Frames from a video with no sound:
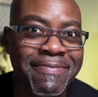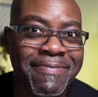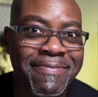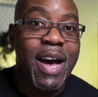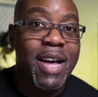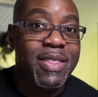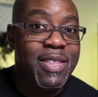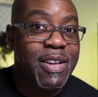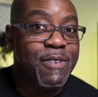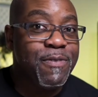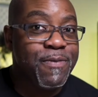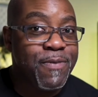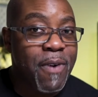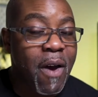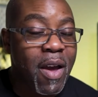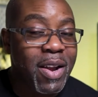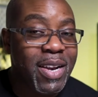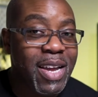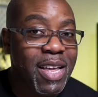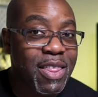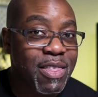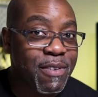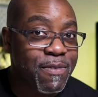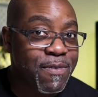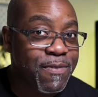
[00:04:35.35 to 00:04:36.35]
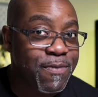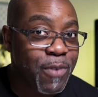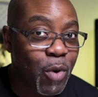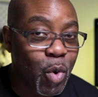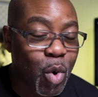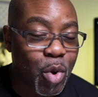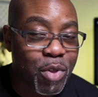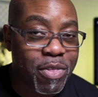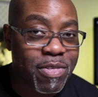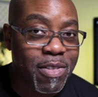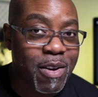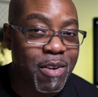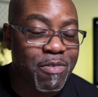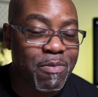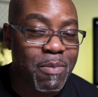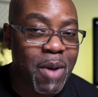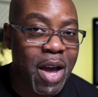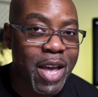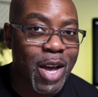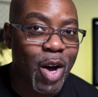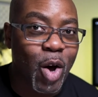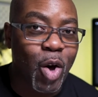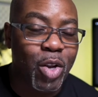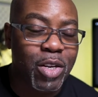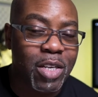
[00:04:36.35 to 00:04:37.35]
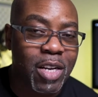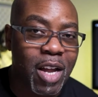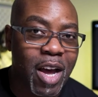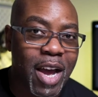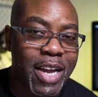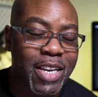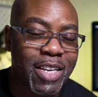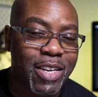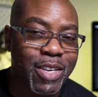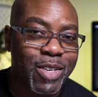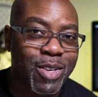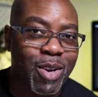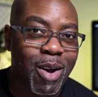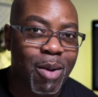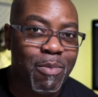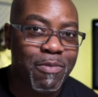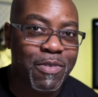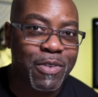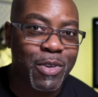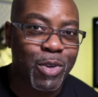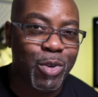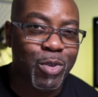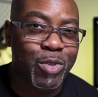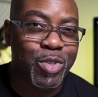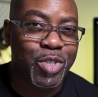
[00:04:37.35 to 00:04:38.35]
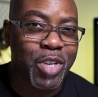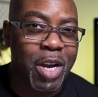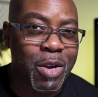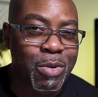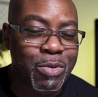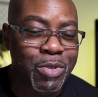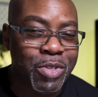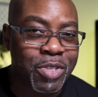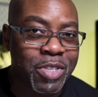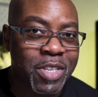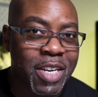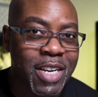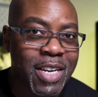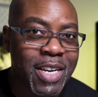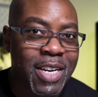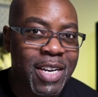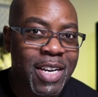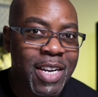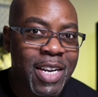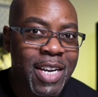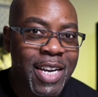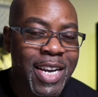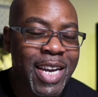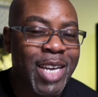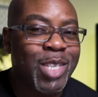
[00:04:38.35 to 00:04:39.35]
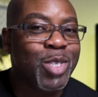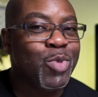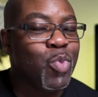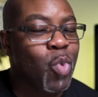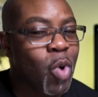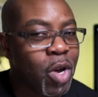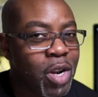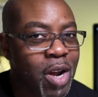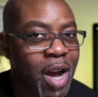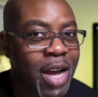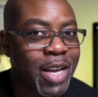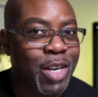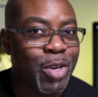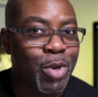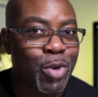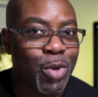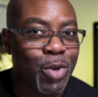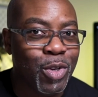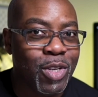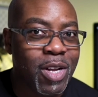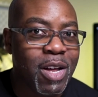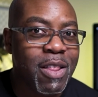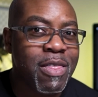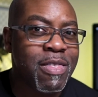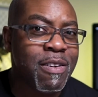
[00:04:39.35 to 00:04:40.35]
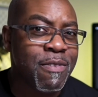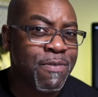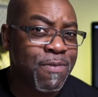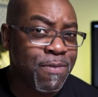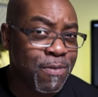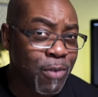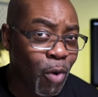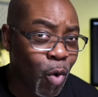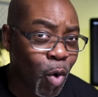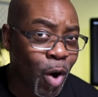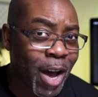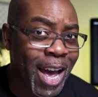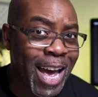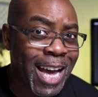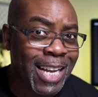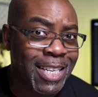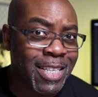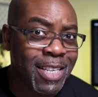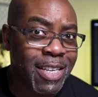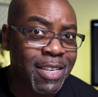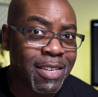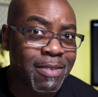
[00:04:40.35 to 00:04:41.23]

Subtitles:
And then finally, the 4th of my online conf call don'ts is what I call the forehead.